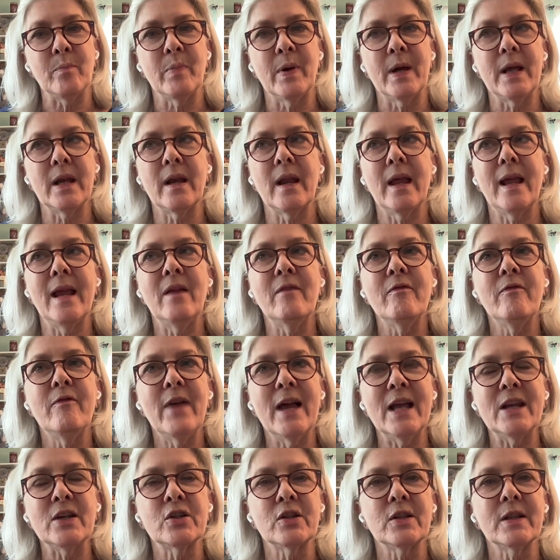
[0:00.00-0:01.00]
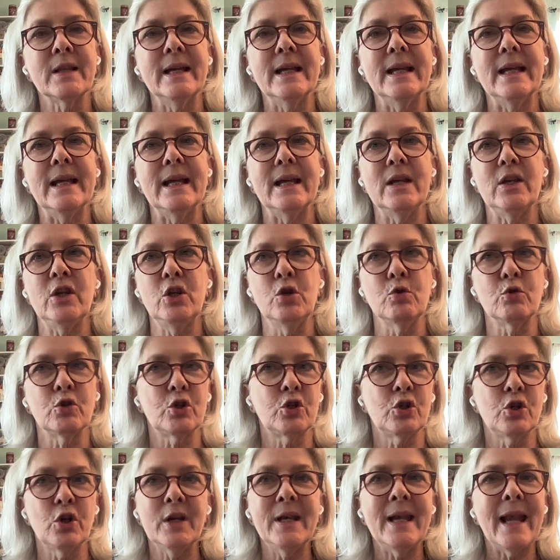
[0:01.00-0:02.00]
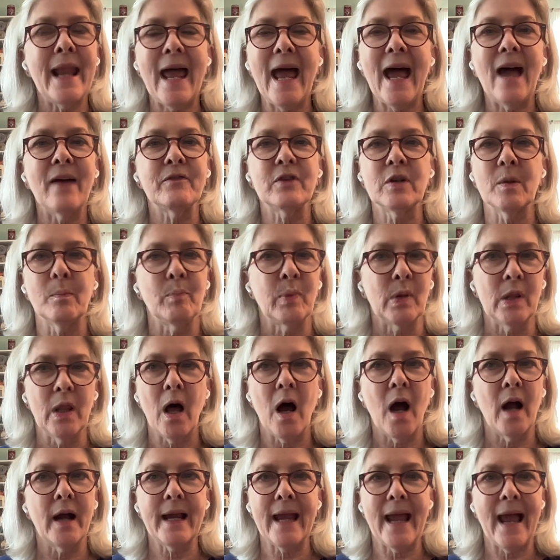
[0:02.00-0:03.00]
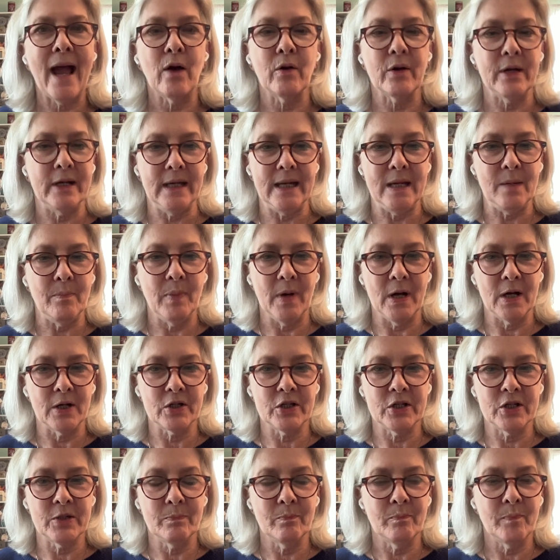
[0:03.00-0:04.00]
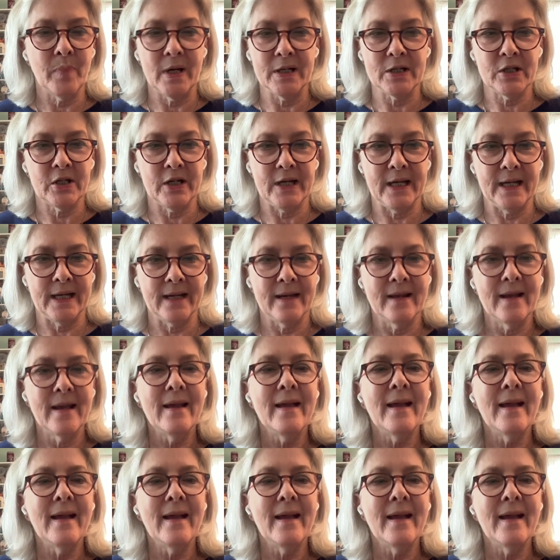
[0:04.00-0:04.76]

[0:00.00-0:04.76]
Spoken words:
but eventually you shouldn't have to block out any bunching,